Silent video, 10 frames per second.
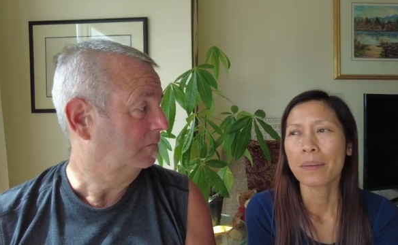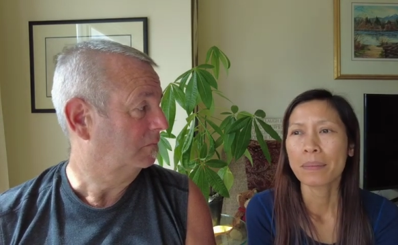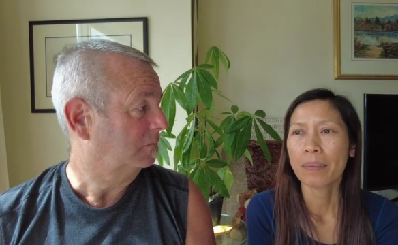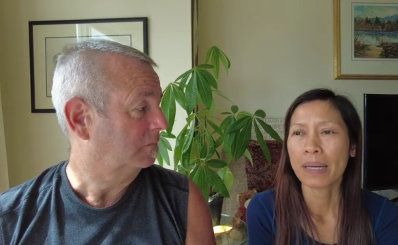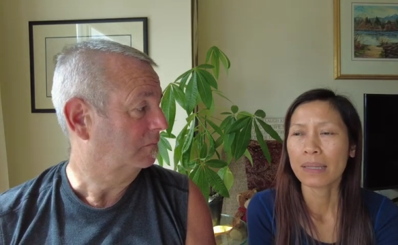
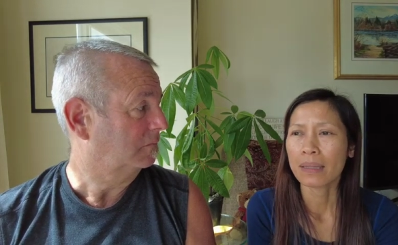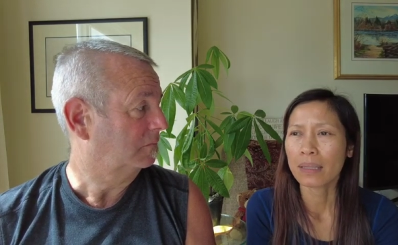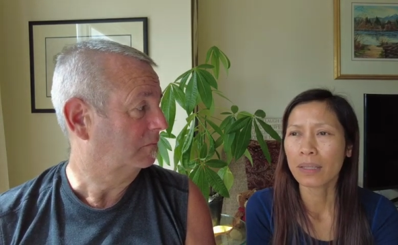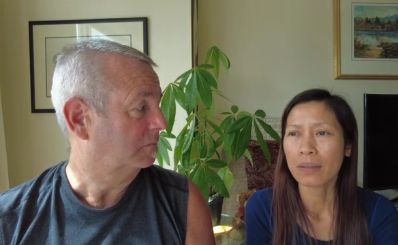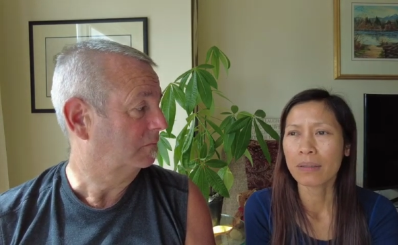Speaker 1: But
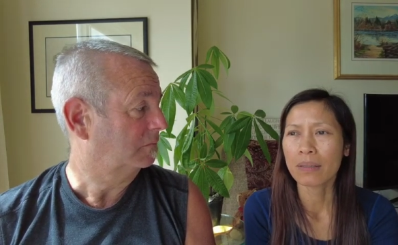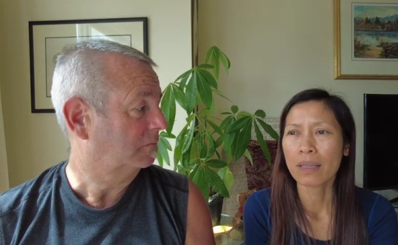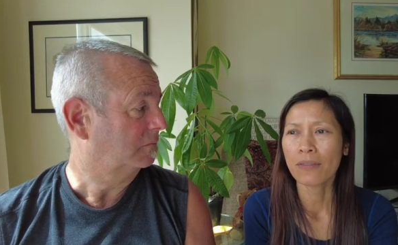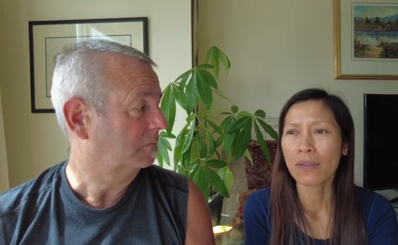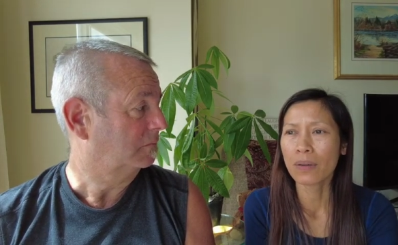you know,
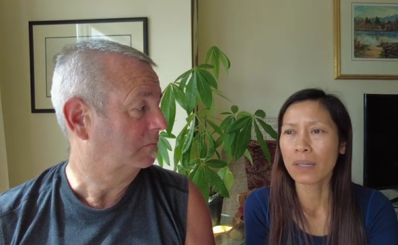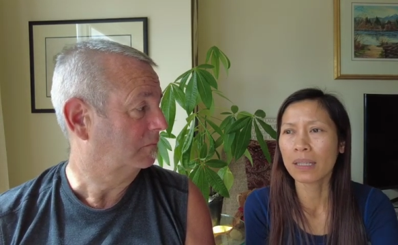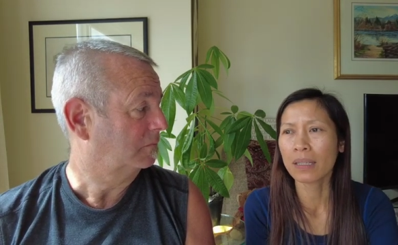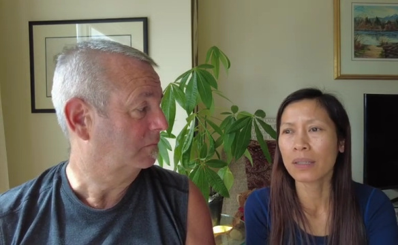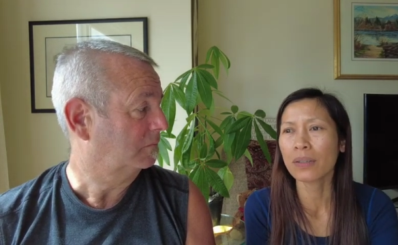if you are
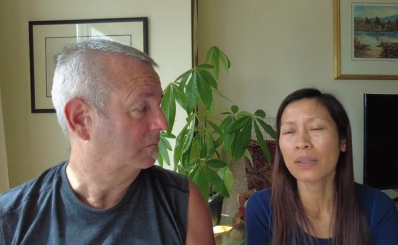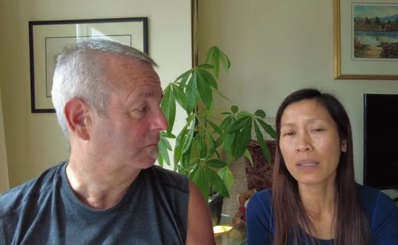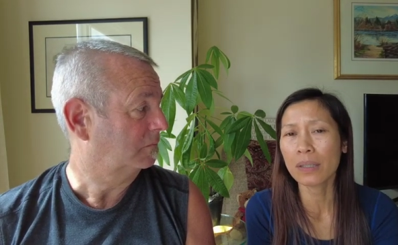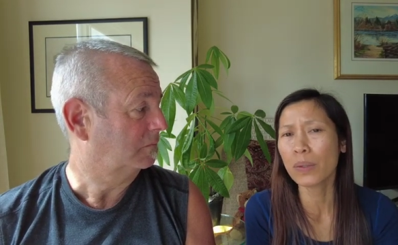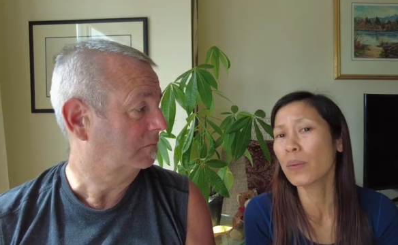you
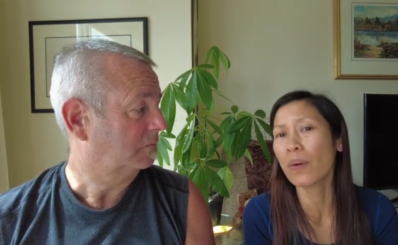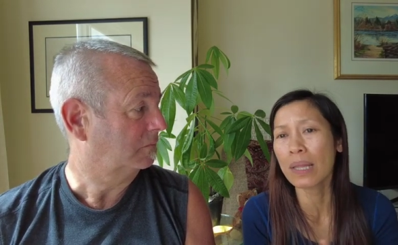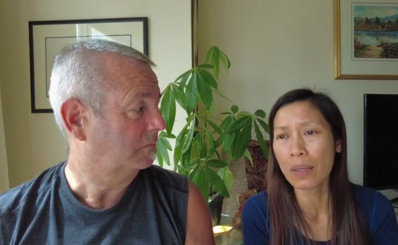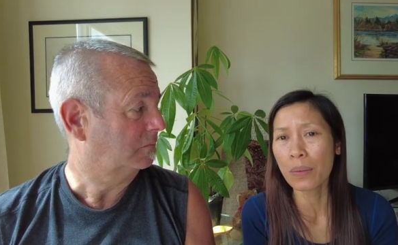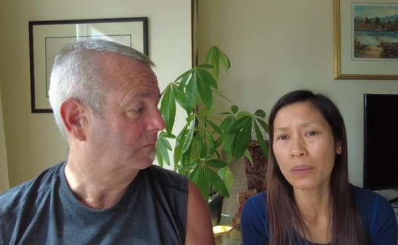you
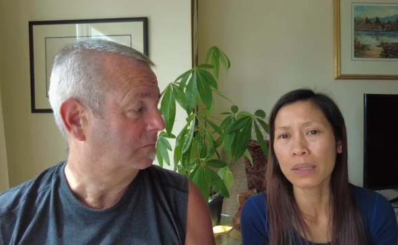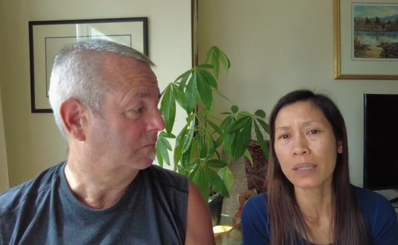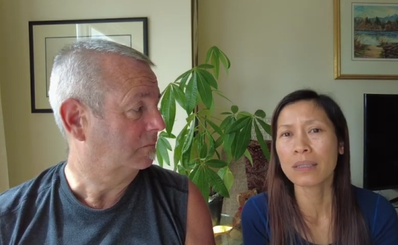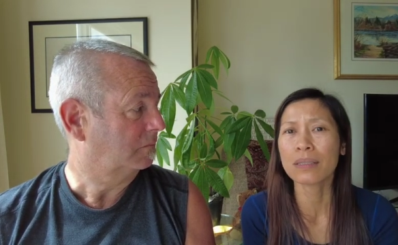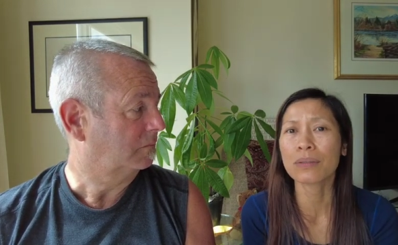alone
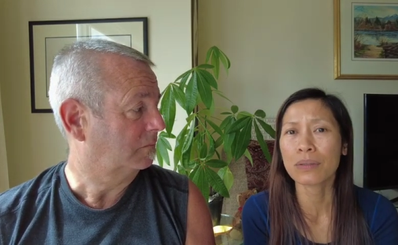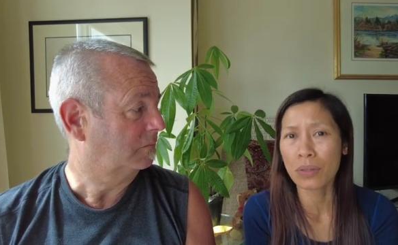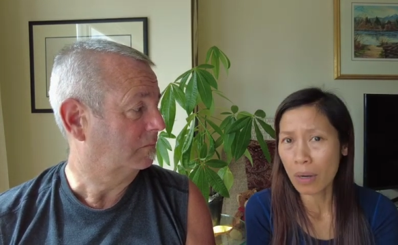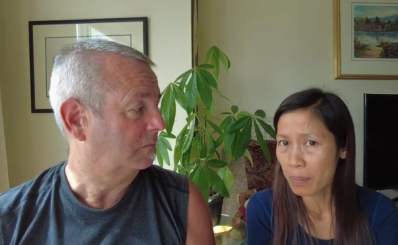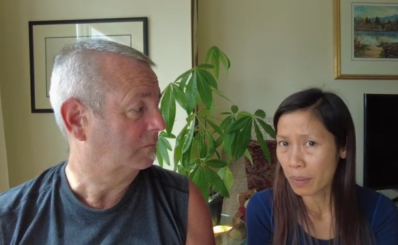gets into
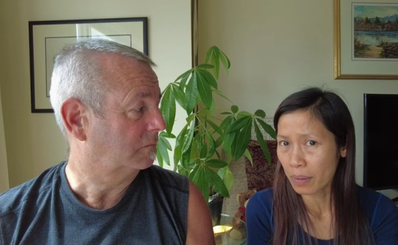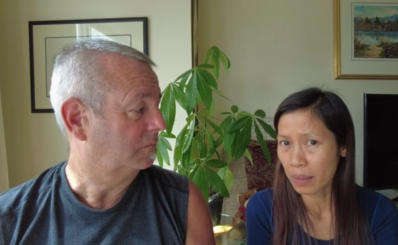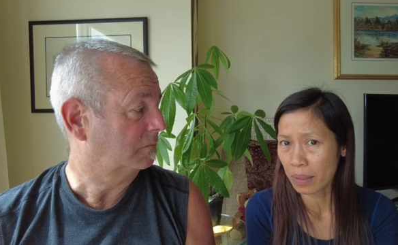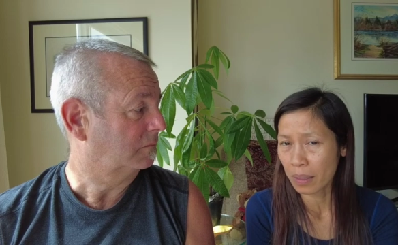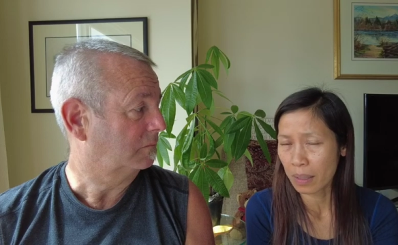trouble,
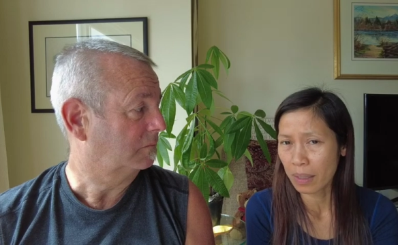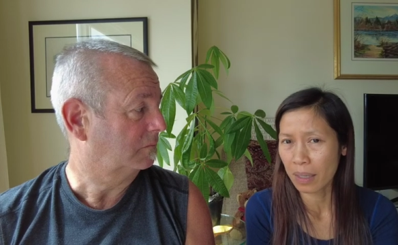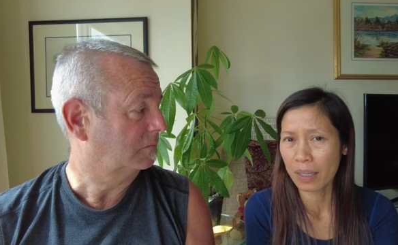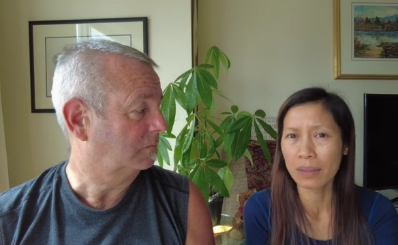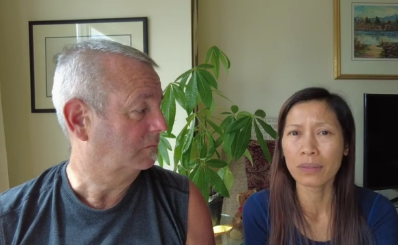
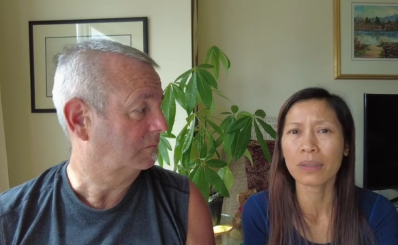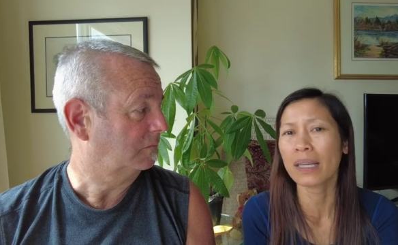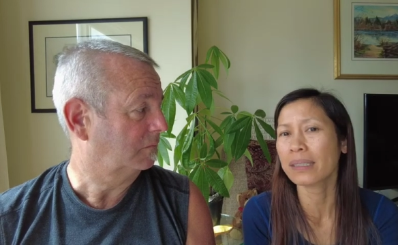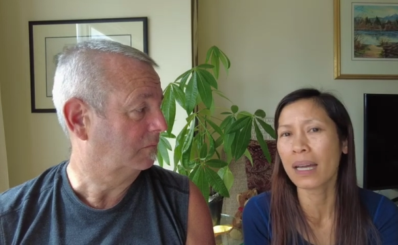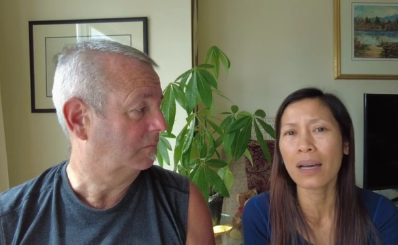I don't,
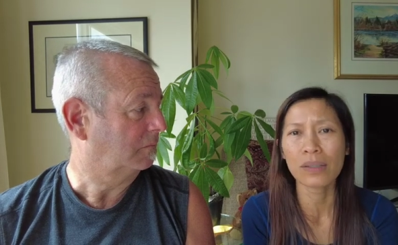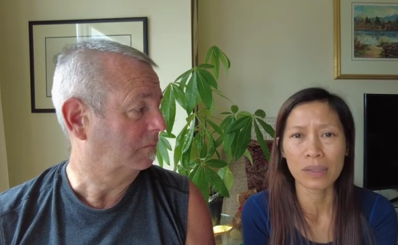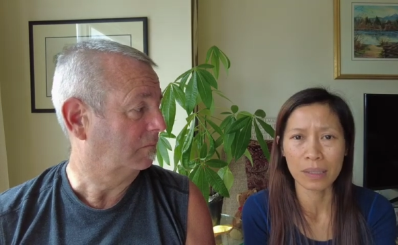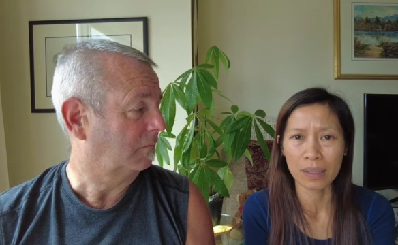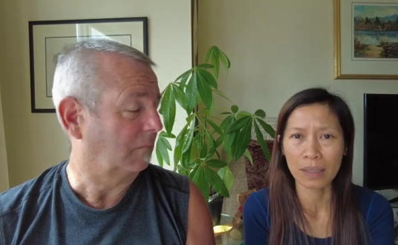I doubt
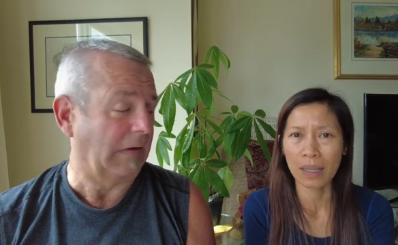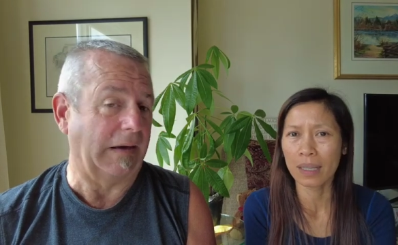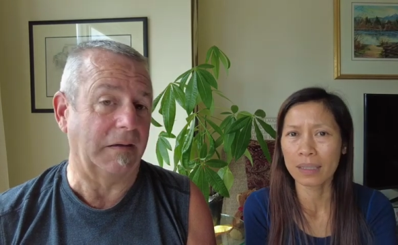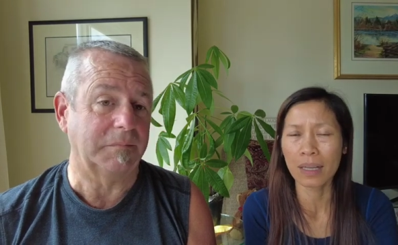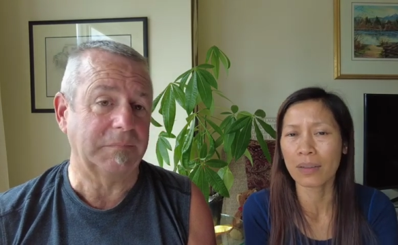it.
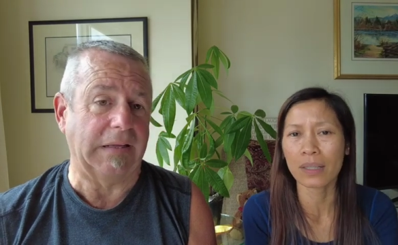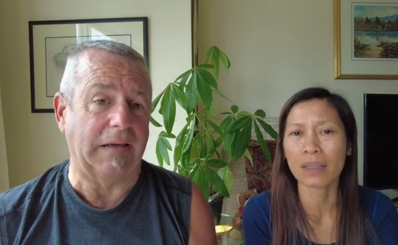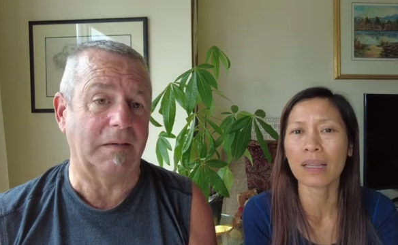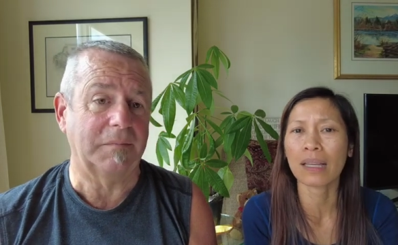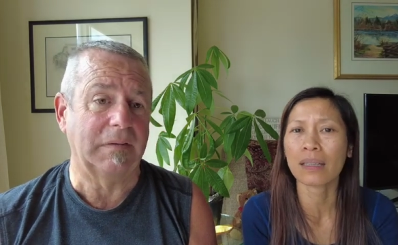Yeah, I doubt it.
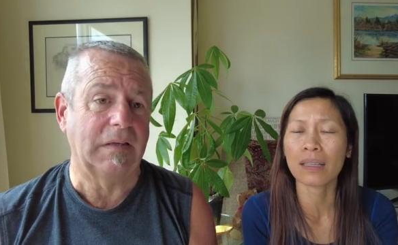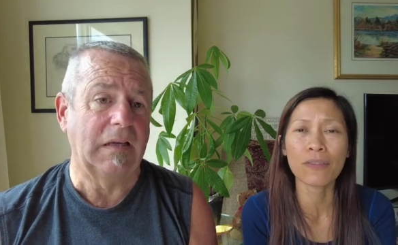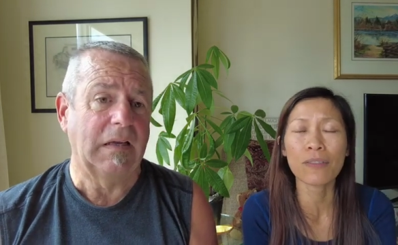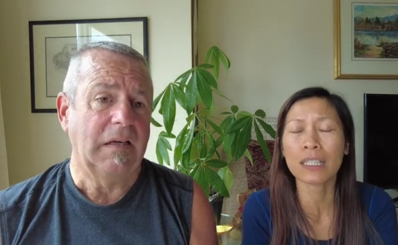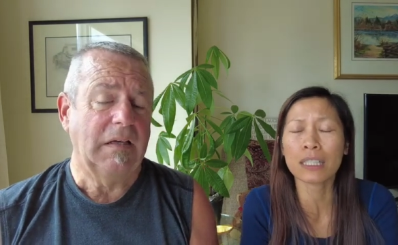Yeah. Like
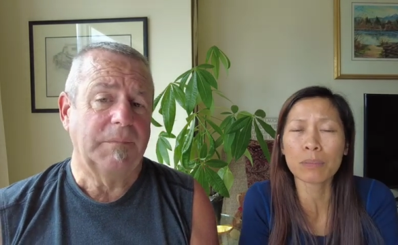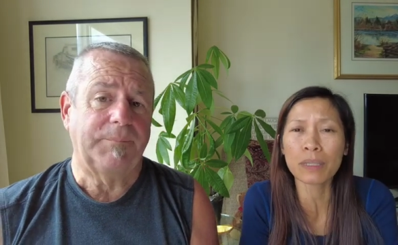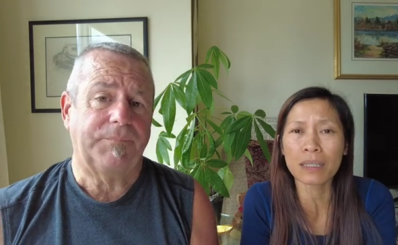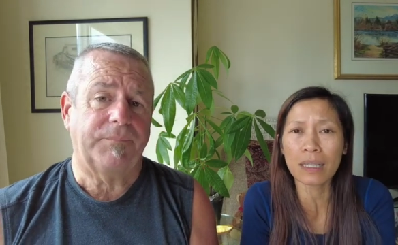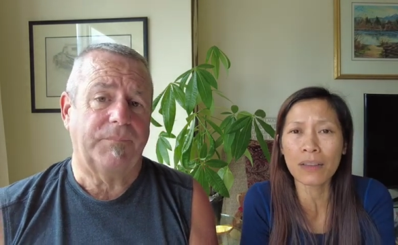if
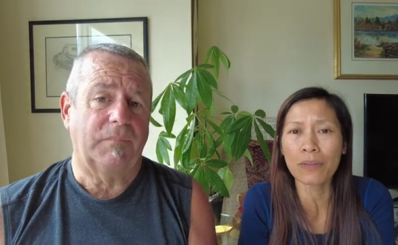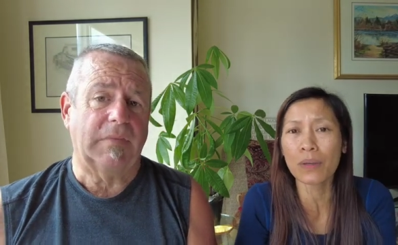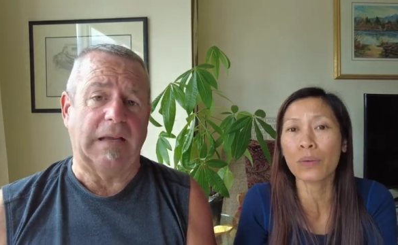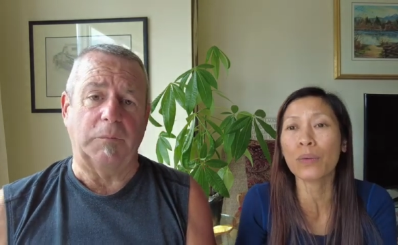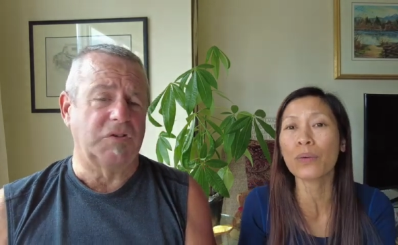especially if you
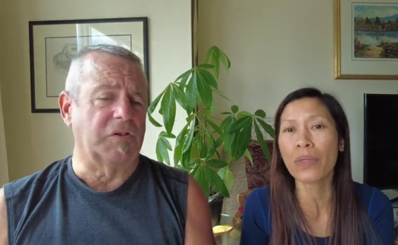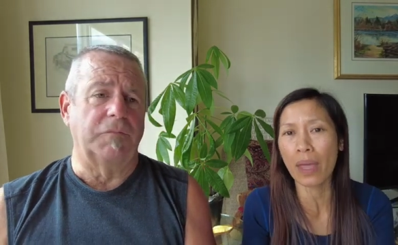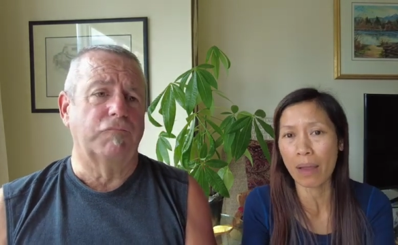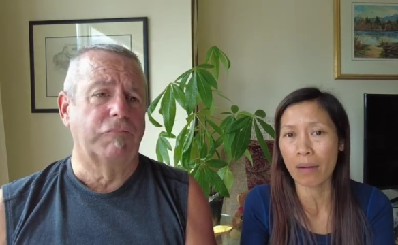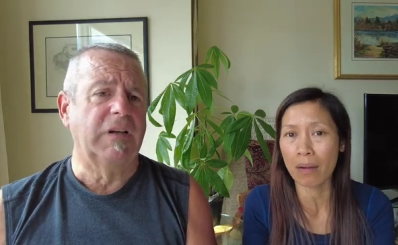that go was a
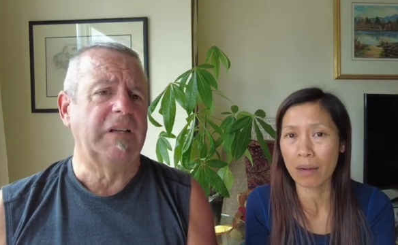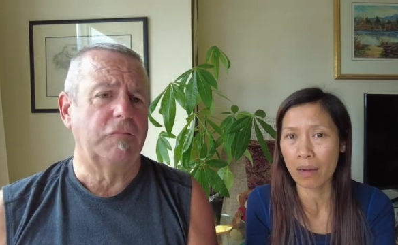there, really